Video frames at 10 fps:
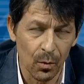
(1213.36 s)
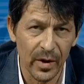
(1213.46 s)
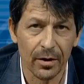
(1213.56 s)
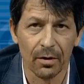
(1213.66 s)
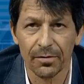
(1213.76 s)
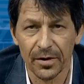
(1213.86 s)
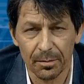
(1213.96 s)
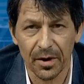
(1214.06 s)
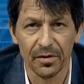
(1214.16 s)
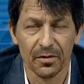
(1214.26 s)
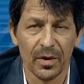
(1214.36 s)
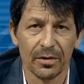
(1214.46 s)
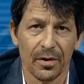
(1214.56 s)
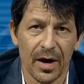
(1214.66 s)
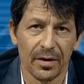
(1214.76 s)
We're confident, because it
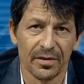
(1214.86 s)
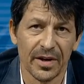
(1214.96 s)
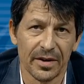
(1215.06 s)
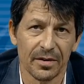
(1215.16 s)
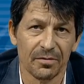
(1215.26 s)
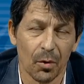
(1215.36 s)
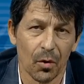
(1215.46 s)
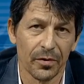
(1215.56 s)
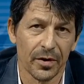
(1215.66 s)
went through our executive board,